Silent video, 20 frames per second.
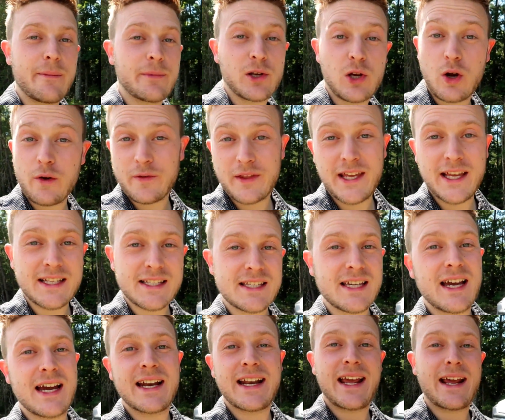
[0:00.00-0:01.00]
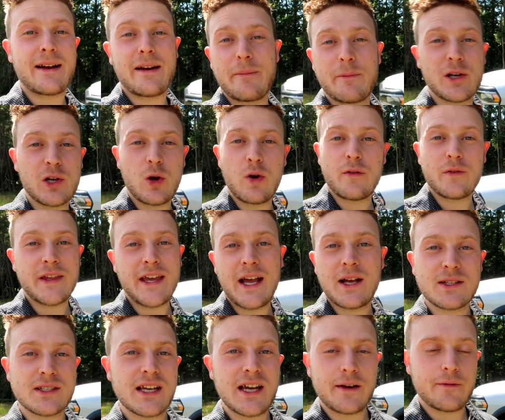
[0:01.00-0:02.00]
I'm gonna go over the inside and I'm gonna go over the
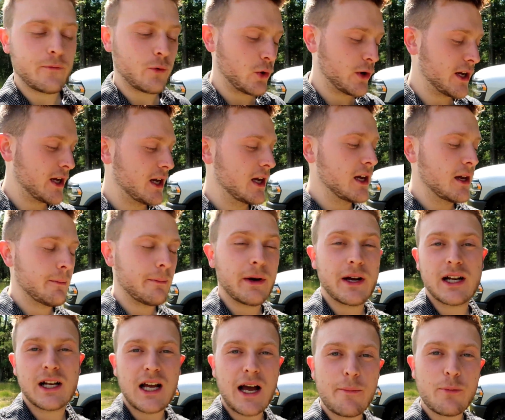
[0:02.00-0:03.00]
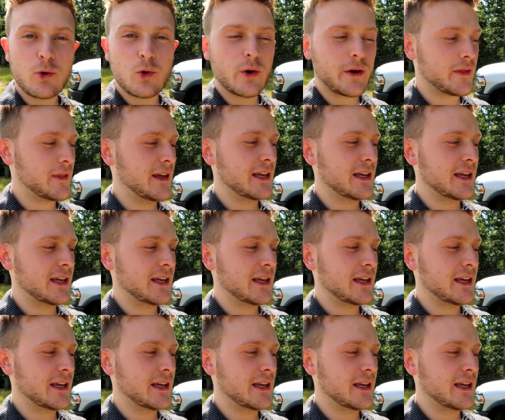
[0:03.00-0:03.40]
outside for you, but a couple quick